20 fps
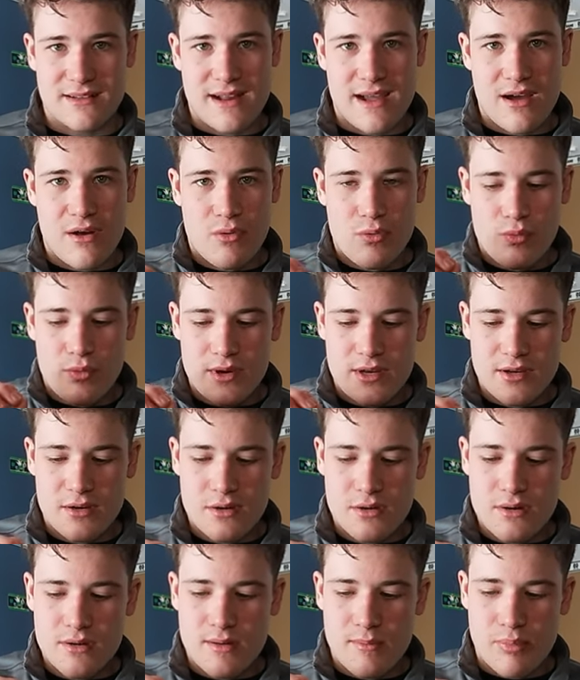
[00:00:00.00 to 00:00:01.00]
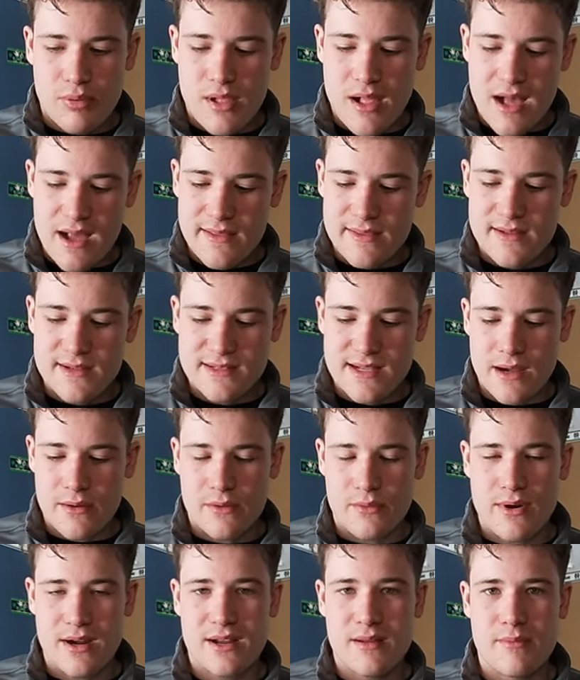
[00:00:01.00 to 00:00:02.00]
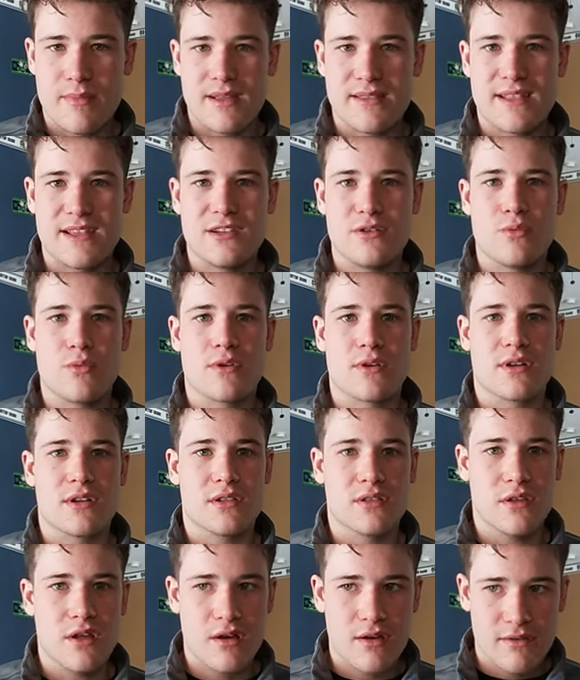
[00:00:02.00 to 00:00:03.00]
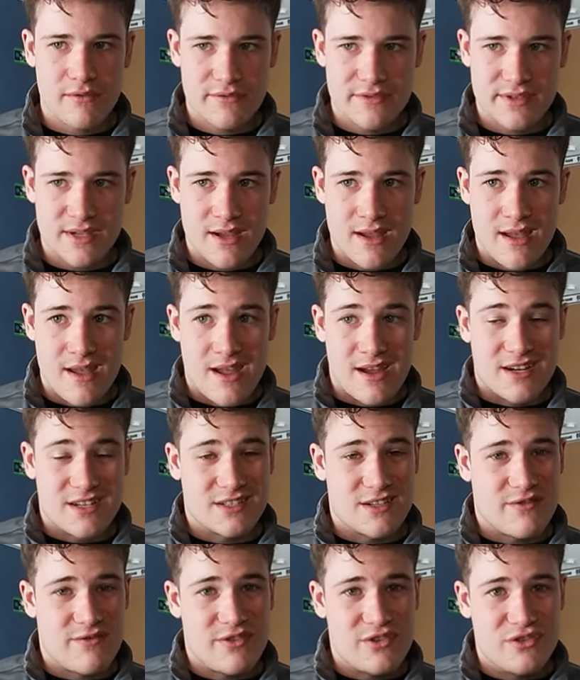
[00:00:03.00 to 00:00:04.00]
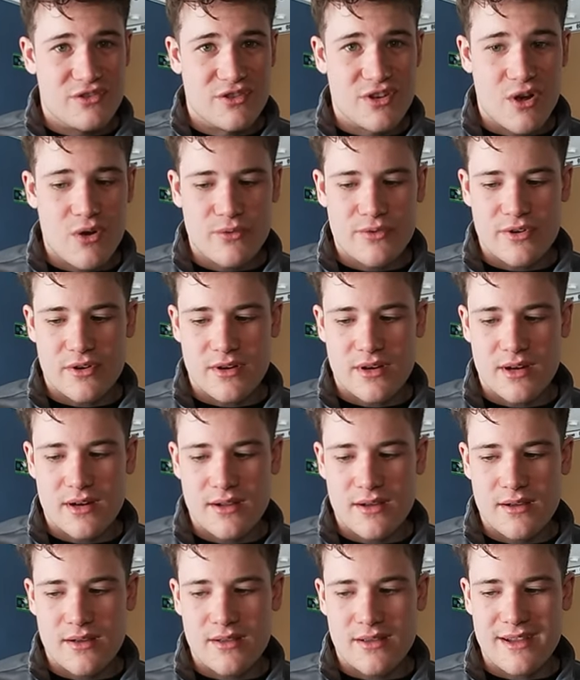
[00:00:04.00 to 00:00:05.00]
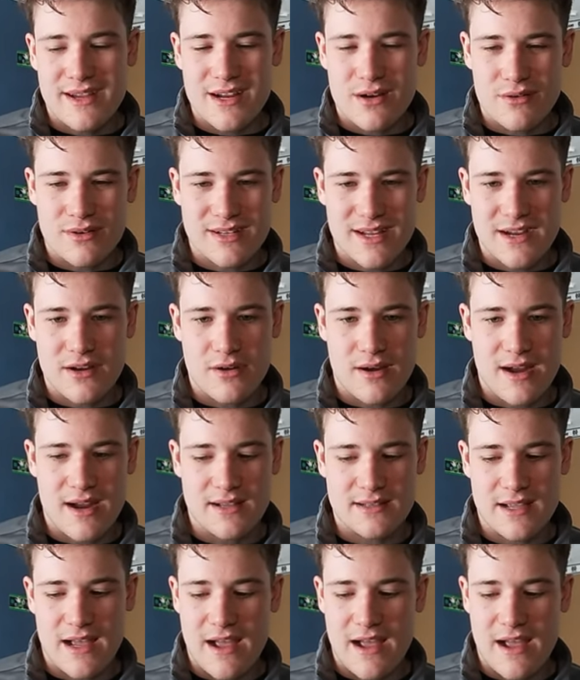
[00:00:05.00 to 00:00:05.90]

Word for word: Now, when you're applying these, I would recommend that you wear gloves, because if you don't, they're gonna irritate your hands.